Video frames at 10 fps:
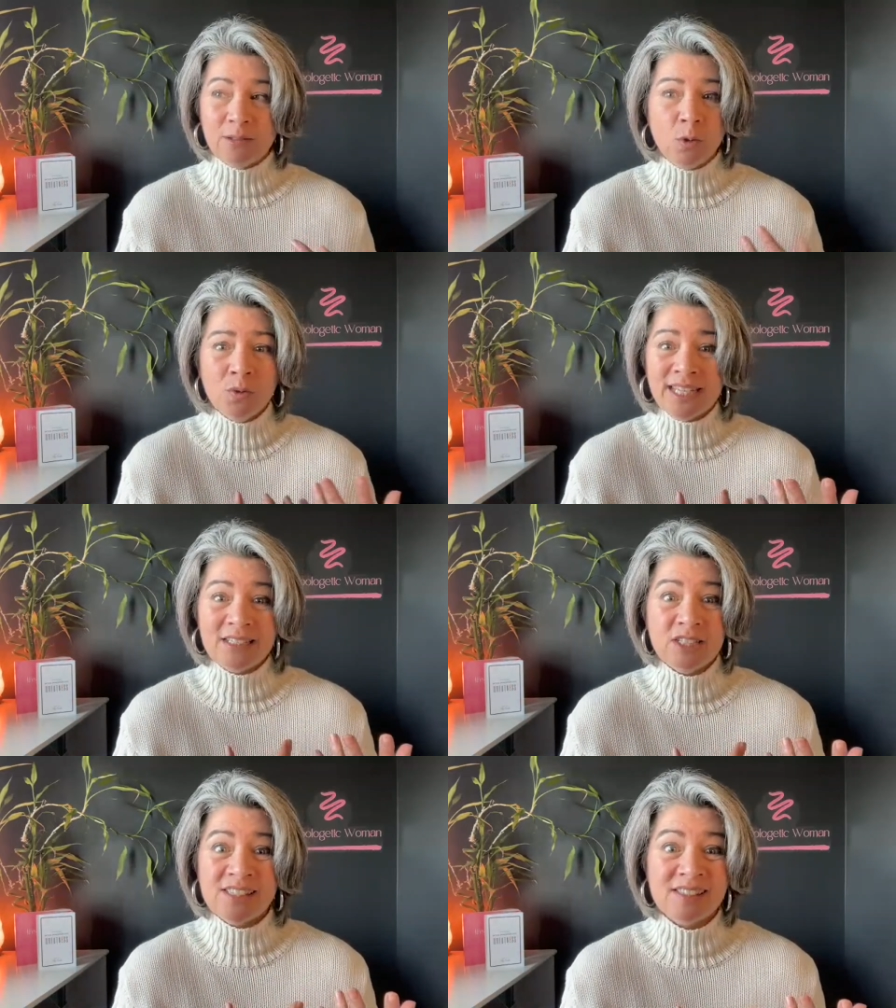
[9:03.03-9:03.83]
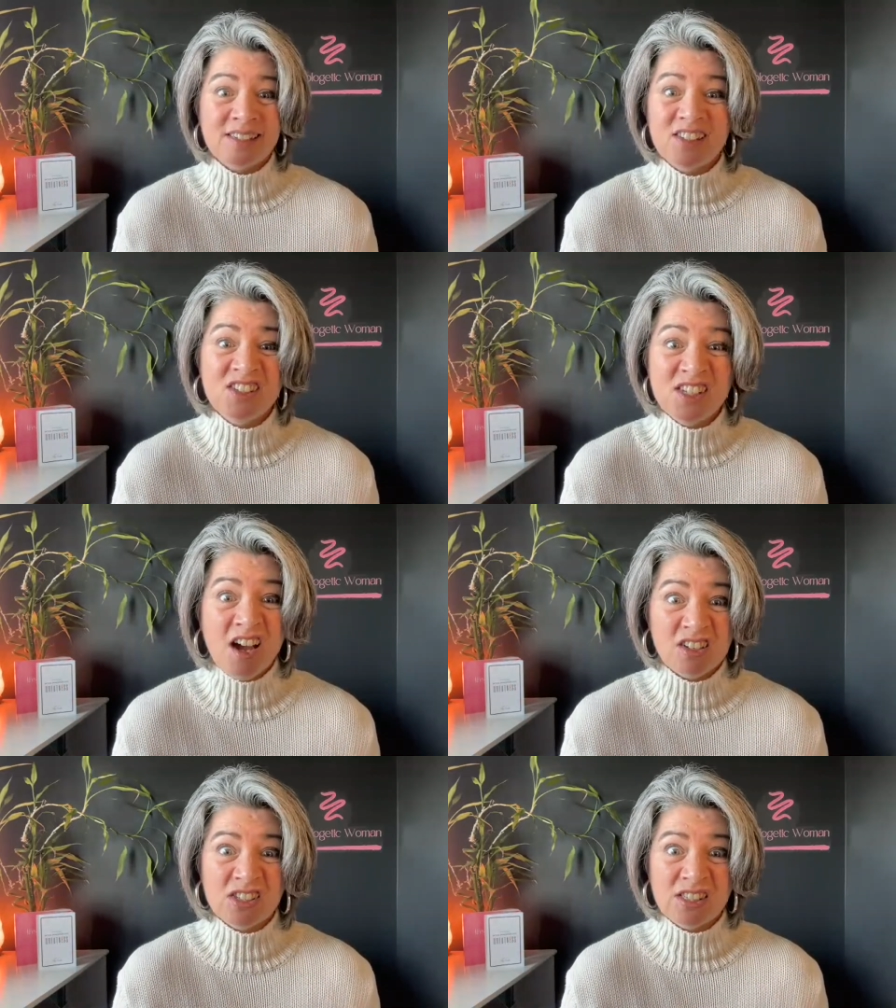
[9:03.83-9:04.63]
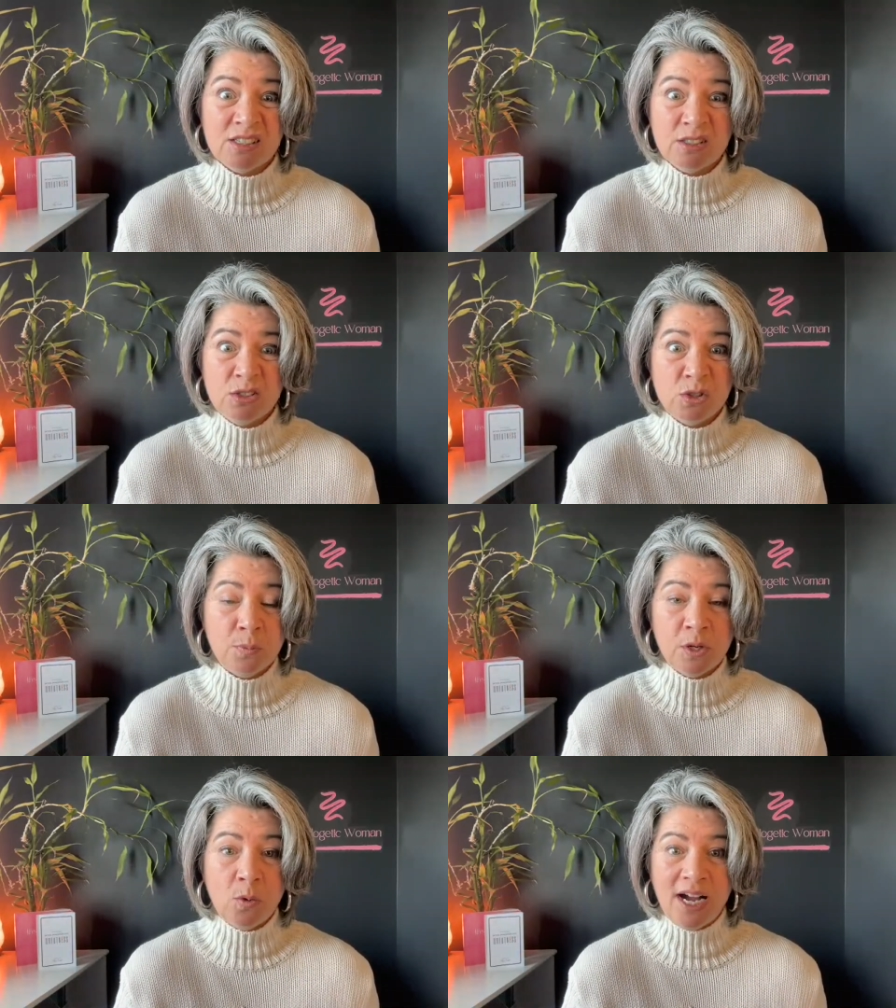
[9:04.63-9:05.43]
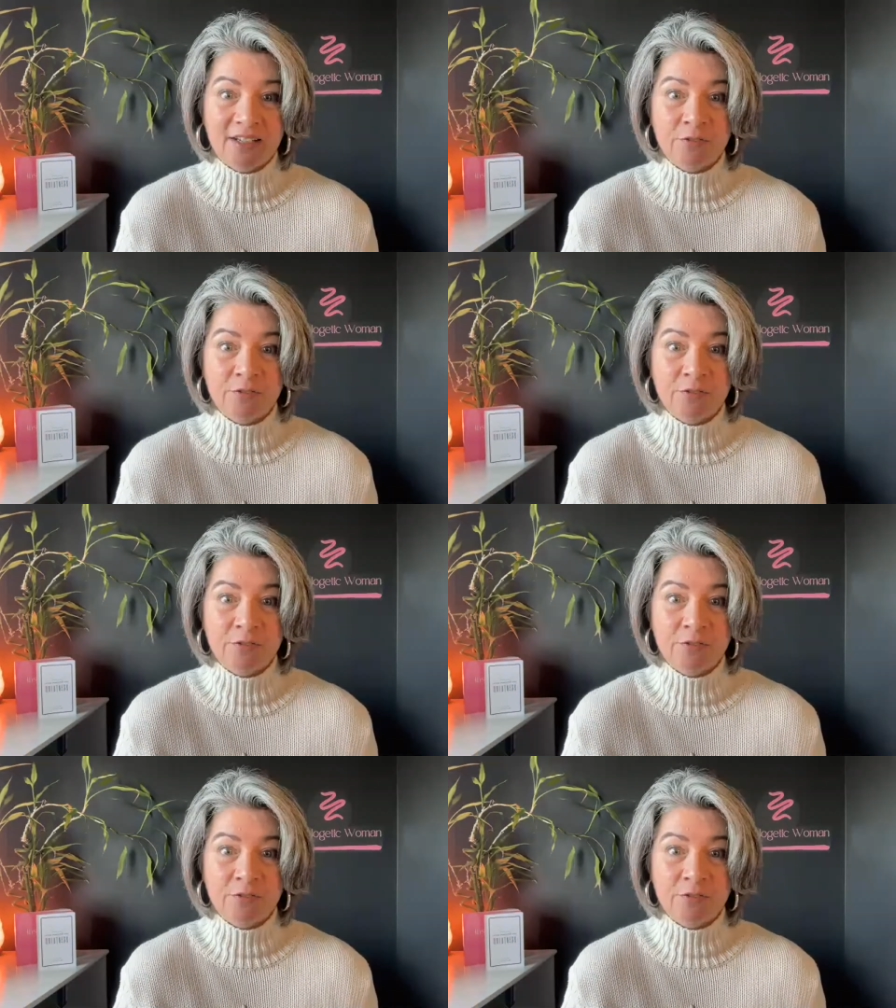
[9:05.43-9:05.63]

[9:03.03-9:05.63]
or that just sucks, to be quite